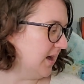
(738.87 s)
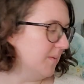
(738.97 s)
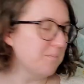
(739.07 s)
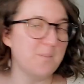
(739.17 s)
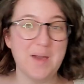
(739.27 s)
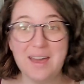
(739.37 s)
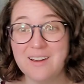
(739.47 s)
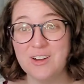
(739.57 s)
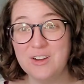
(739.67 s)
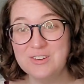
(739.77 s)

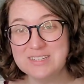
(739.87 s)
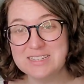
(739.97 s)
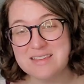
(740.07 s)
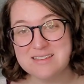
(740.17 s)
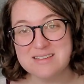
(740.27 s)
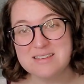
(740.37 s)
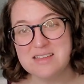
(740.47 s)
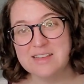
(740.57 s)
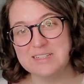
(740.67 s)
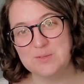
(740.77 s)
about
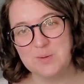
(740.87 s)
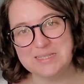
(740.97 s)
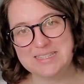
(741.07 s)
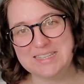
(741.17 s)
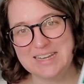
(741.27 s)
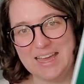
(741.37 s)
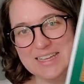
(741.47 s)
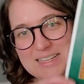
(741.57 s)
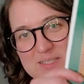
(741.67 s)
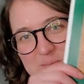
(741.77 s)
Twas the
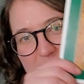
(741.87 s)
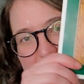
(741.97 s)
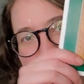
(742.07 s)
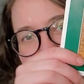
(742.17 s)
Night by